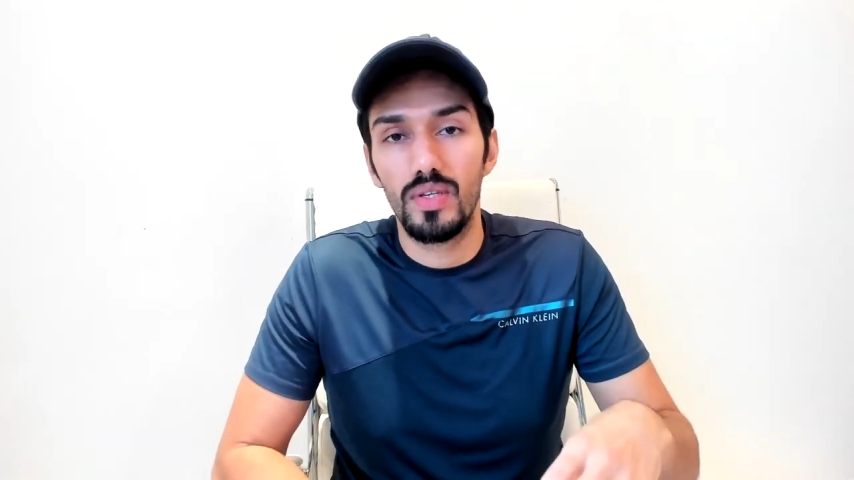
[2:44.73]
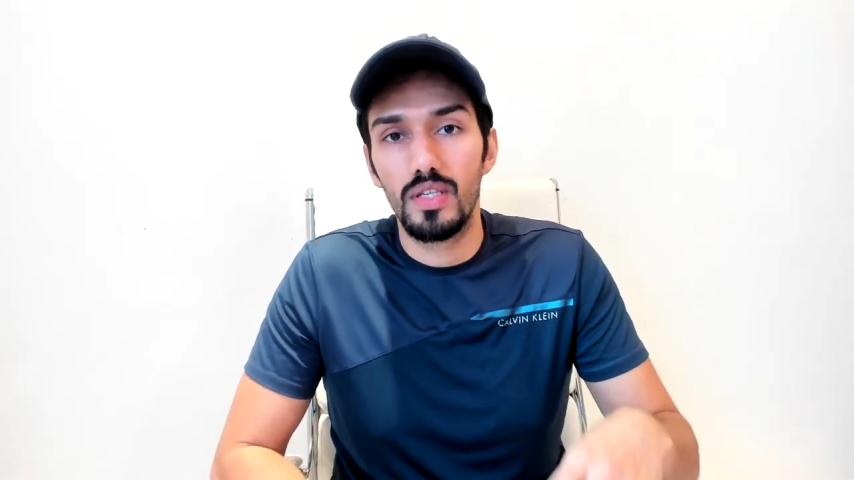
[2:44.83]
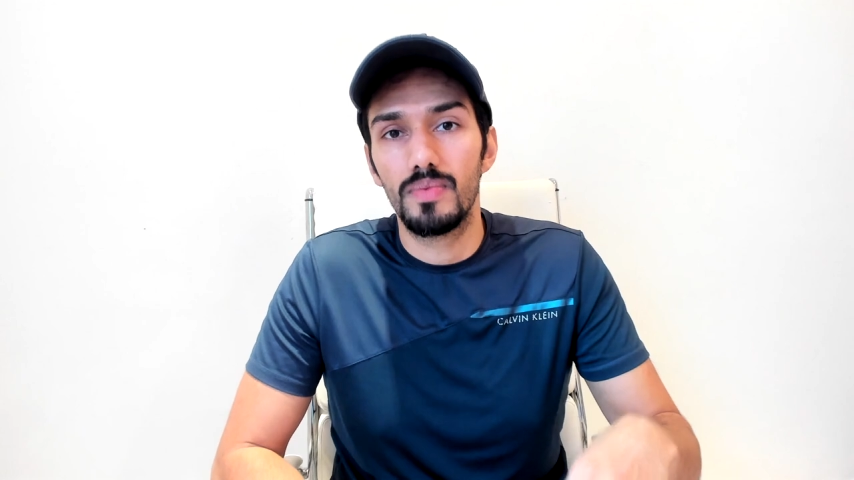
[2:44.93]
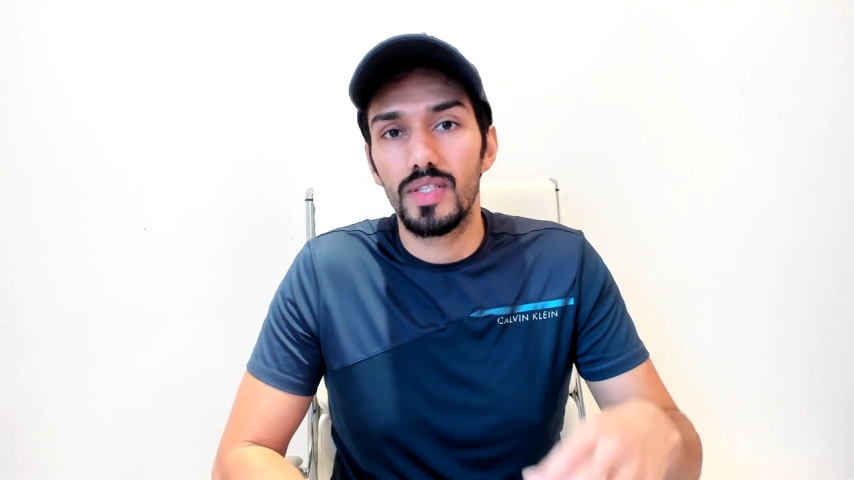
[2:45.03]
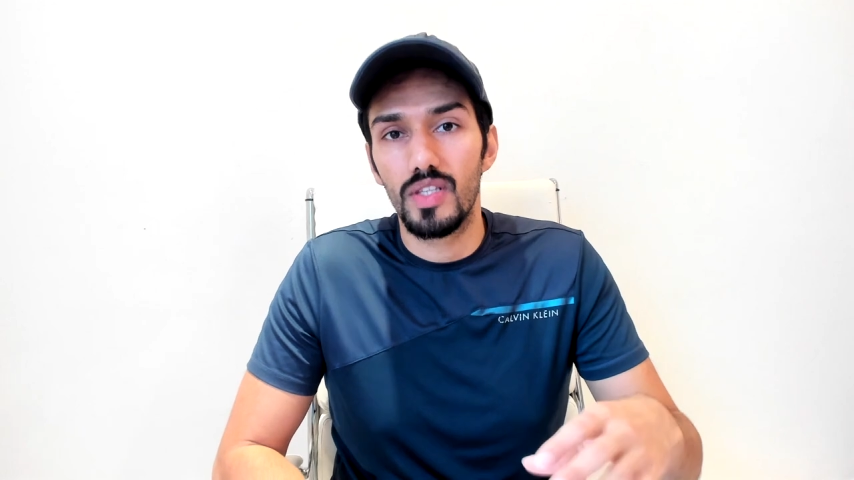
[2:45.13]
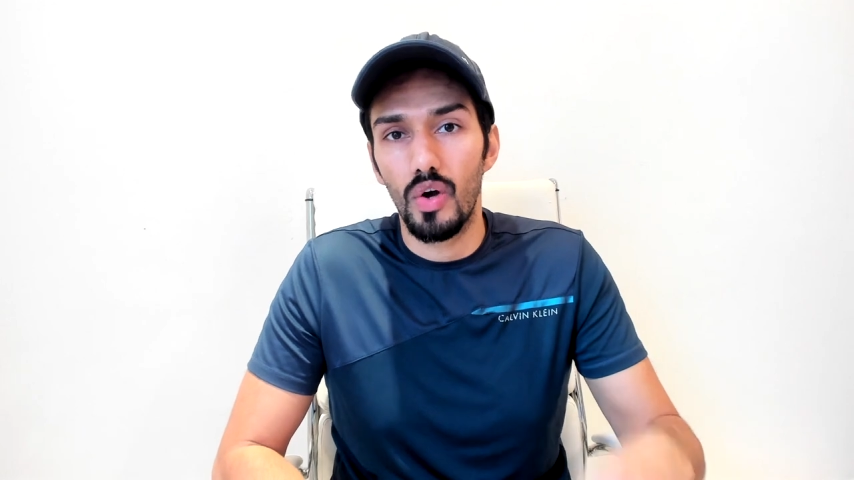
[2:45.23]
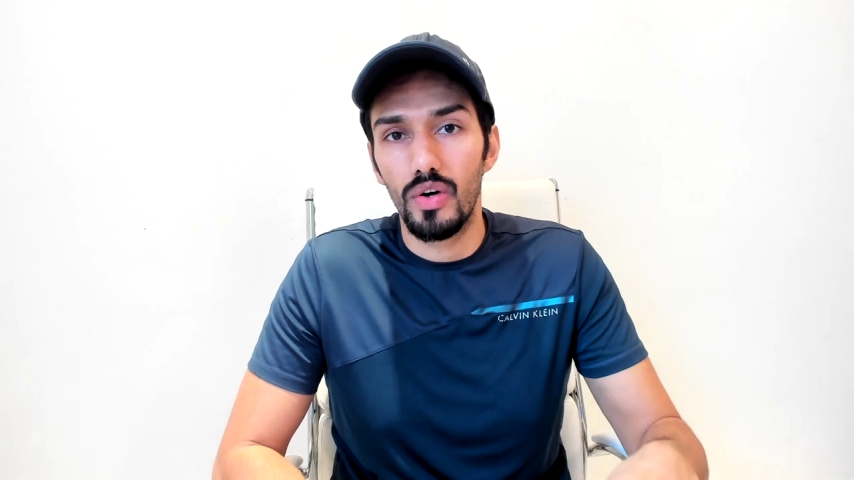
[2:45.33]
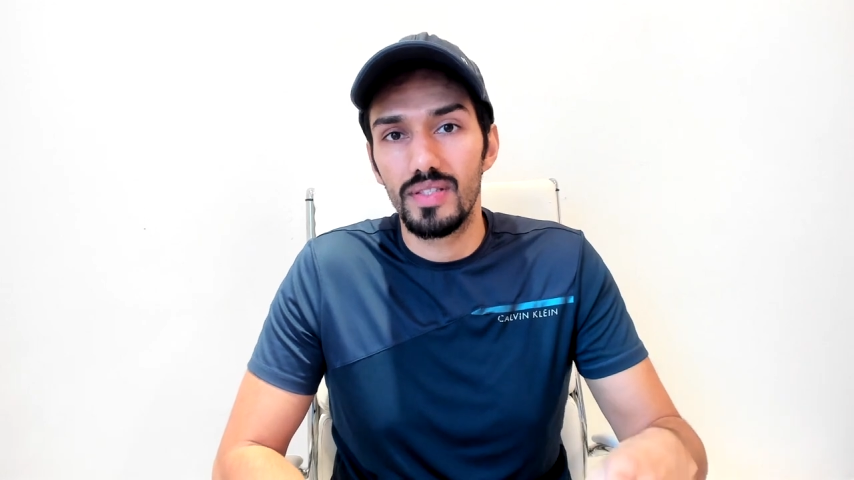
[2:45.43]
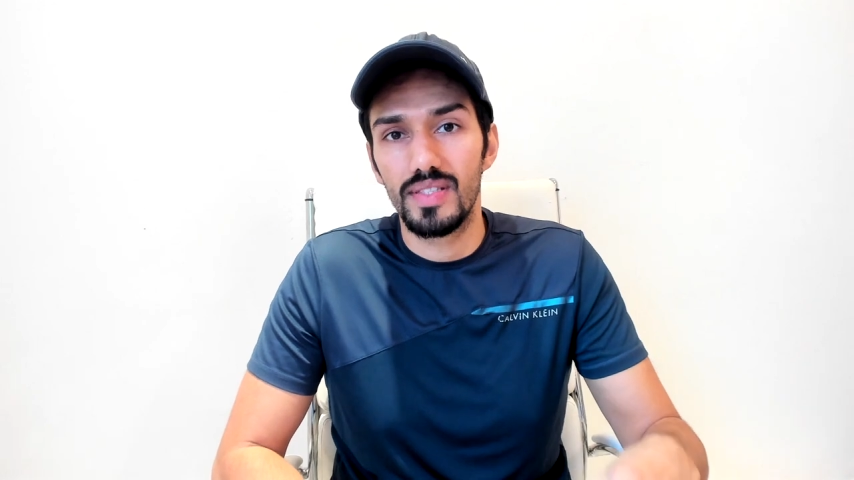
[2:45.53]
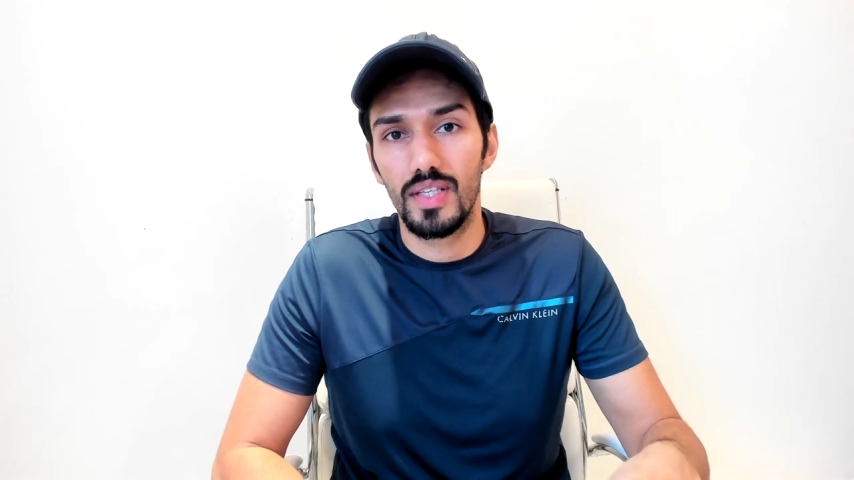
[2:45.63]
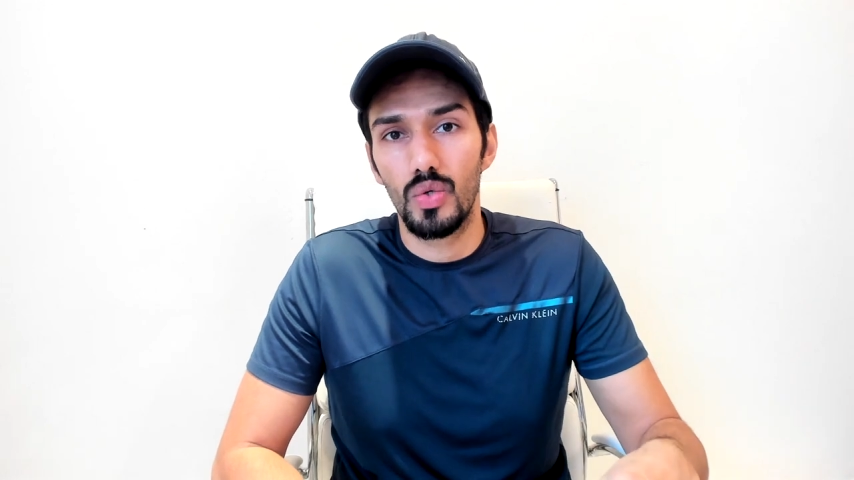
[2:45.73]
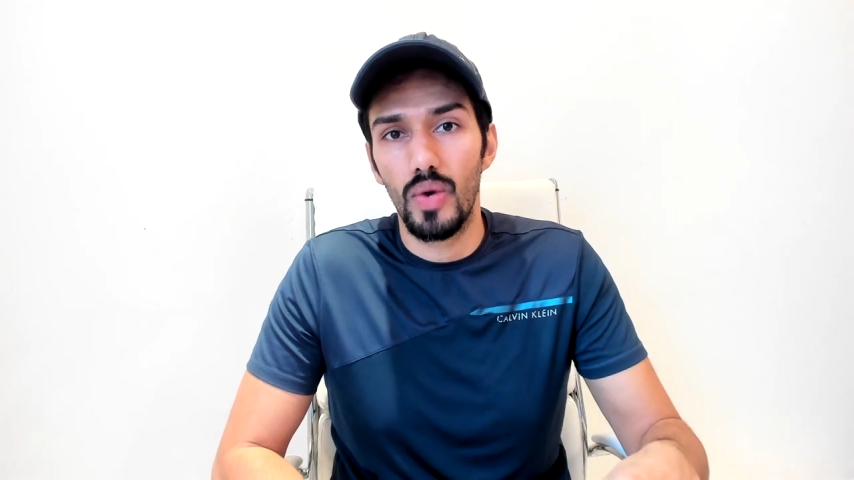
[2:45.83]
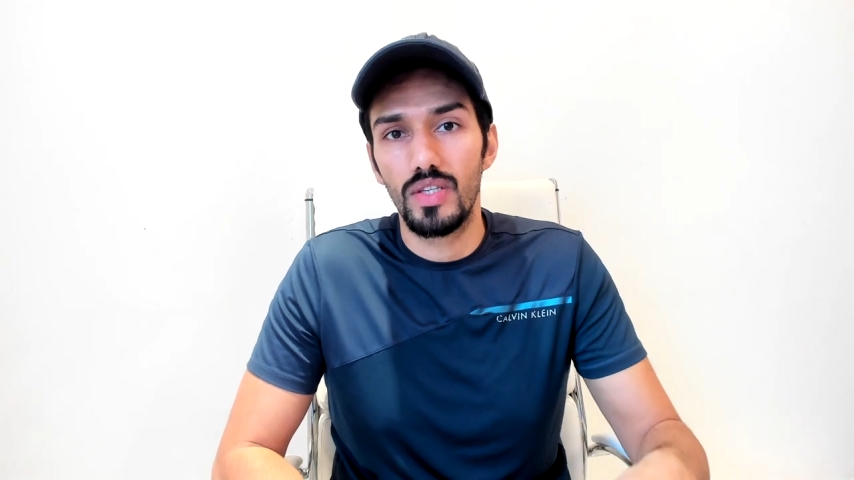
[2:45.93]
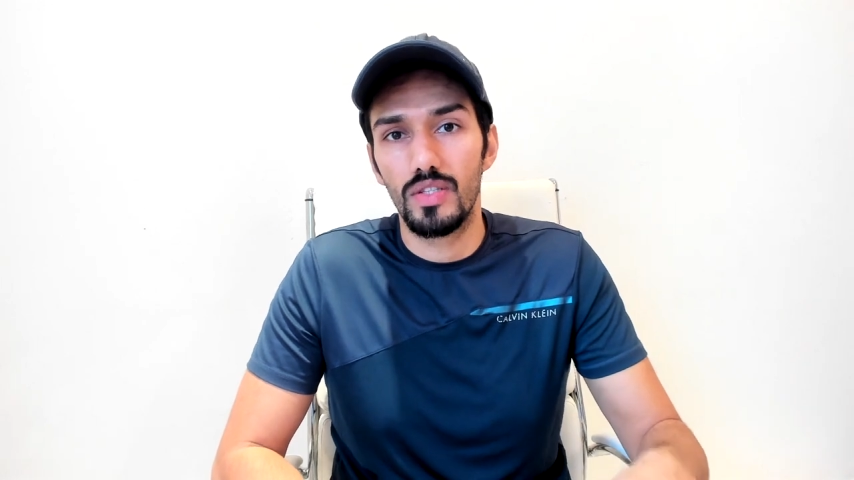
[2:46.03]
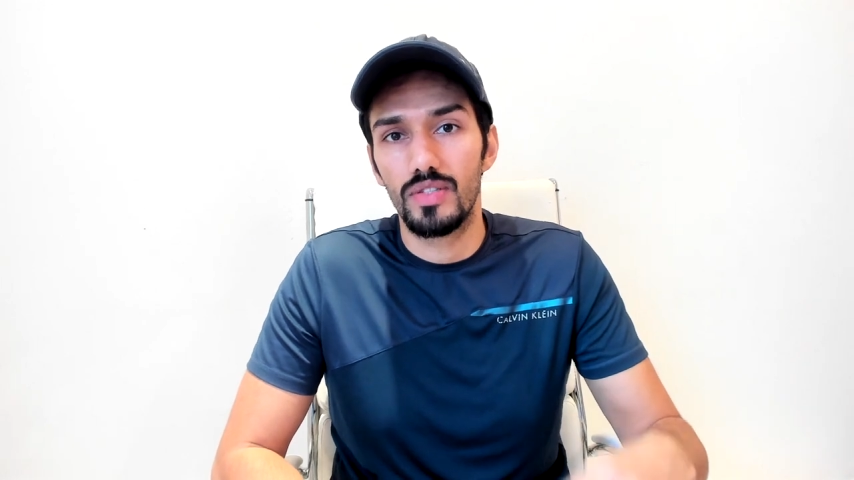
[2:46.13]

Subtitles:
in terms of the current situation?